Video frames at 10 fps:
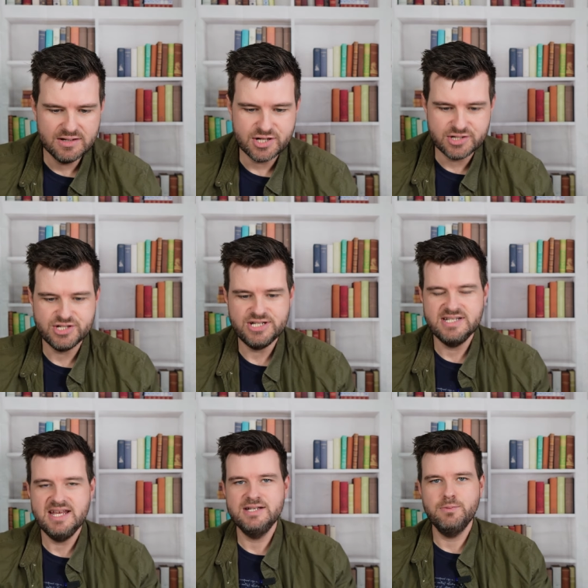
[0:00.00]

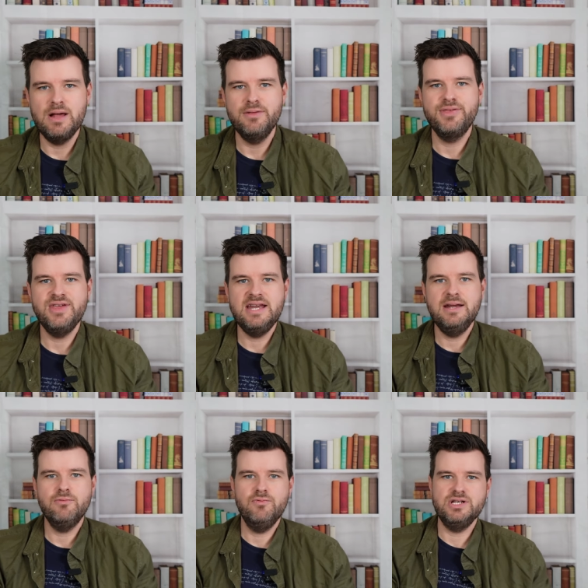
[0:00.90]
sausages as well,
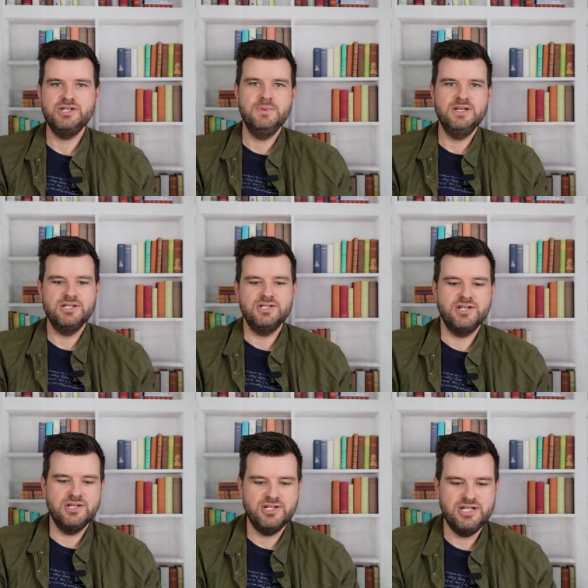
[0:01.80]
thin Richmond
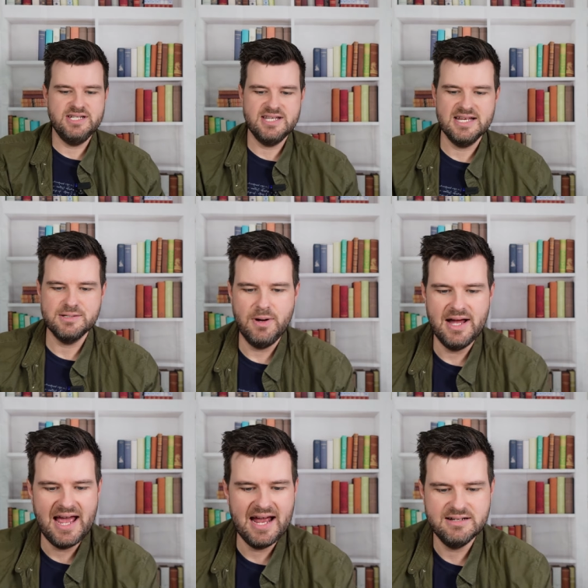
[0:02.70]
sausages. That's what
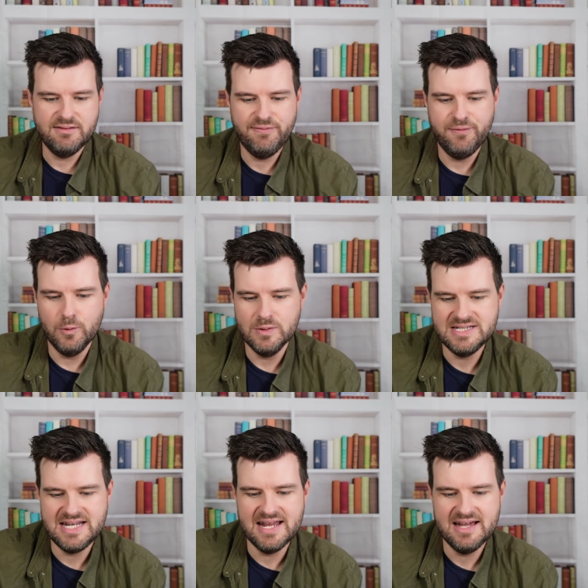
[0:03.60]
I had for
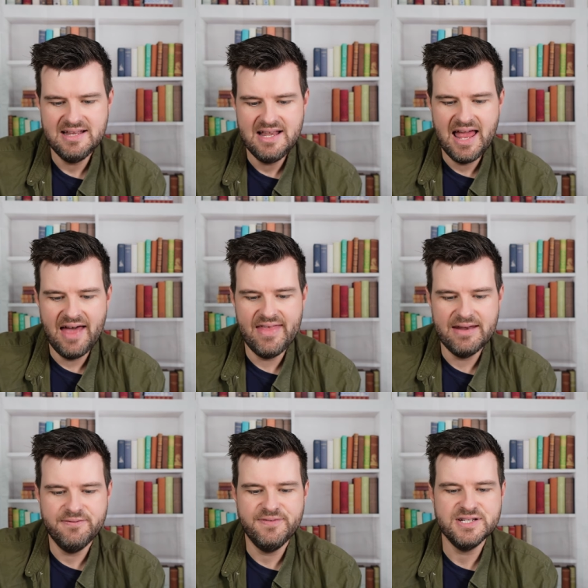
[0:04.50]
dinner. And
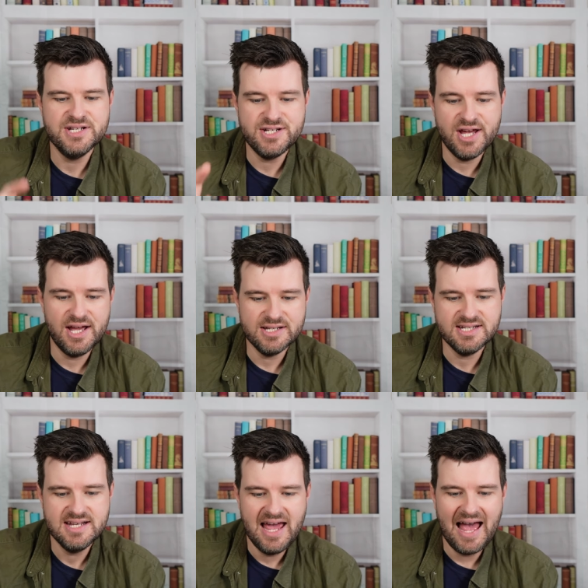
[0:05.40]
then for
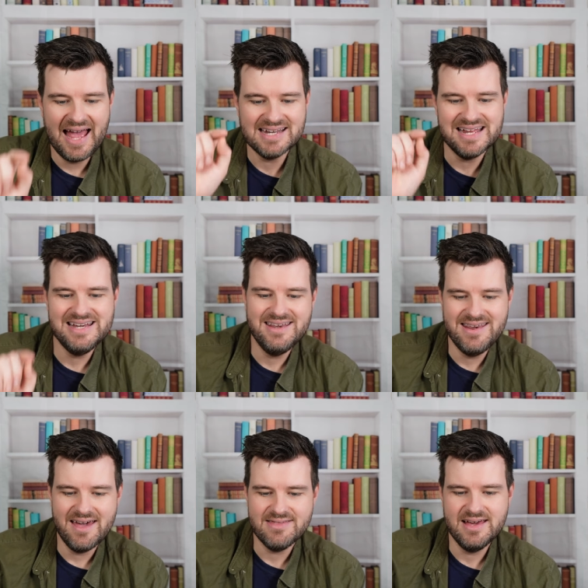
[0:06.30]
dessert, I had
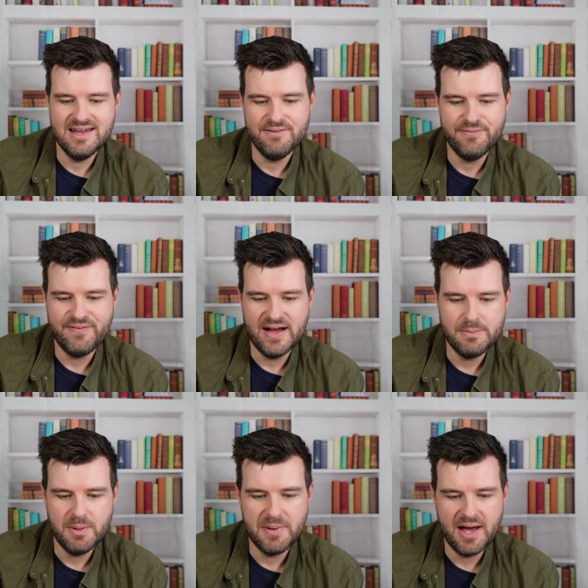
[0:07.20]
another
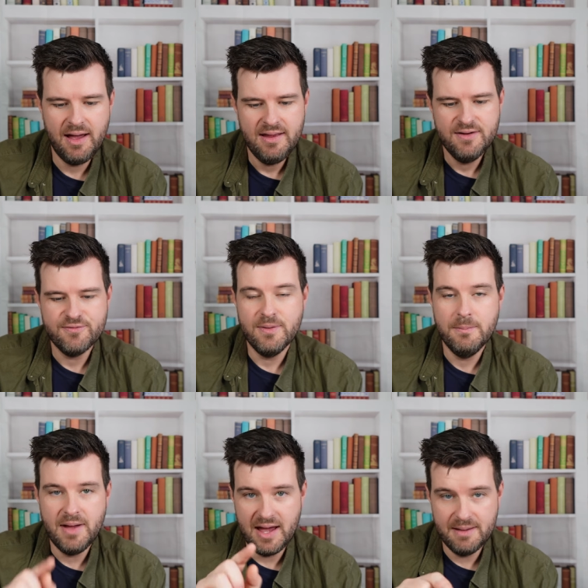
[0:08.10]
fiber bar
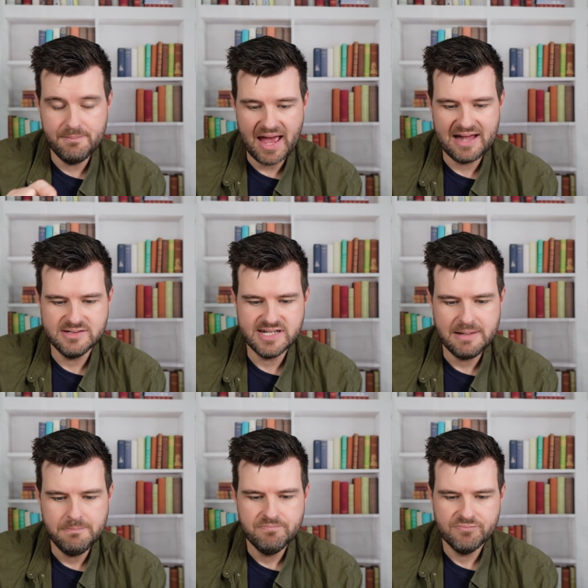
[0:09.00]
from
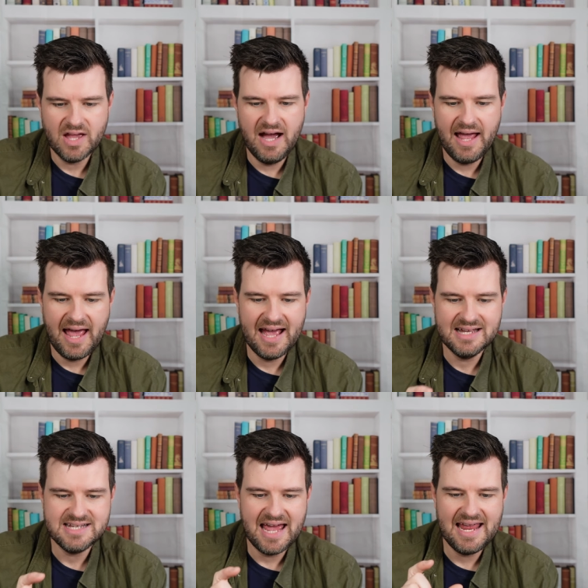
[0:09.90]
Aldi. I
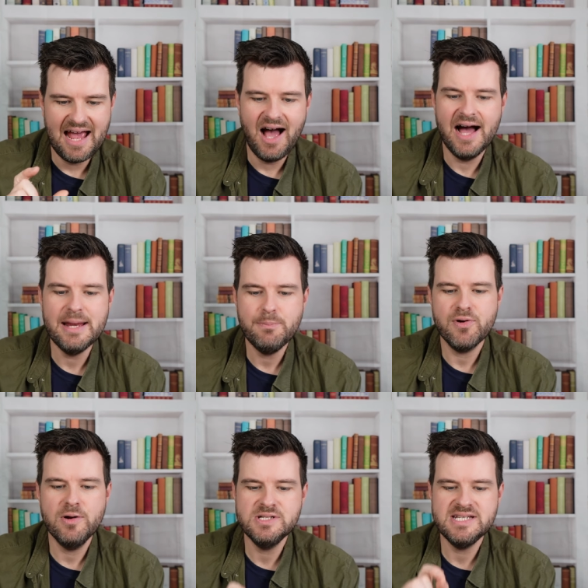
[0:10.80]
had a high
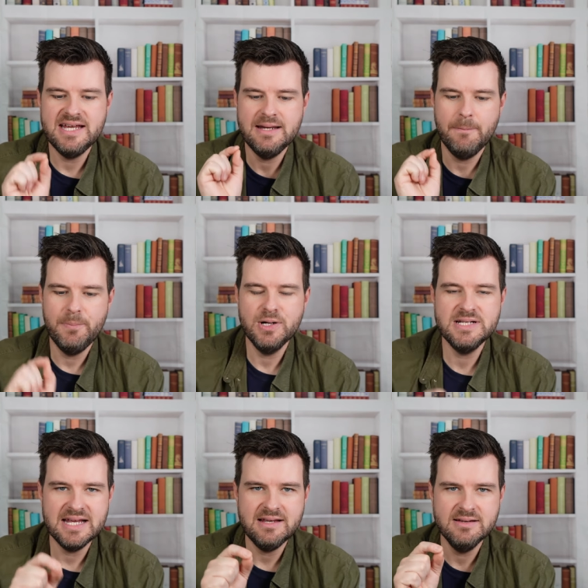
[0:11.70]
protein
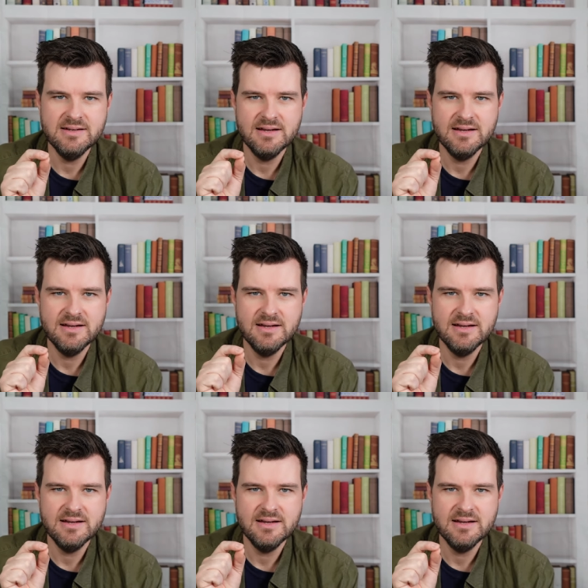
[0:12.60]
pudding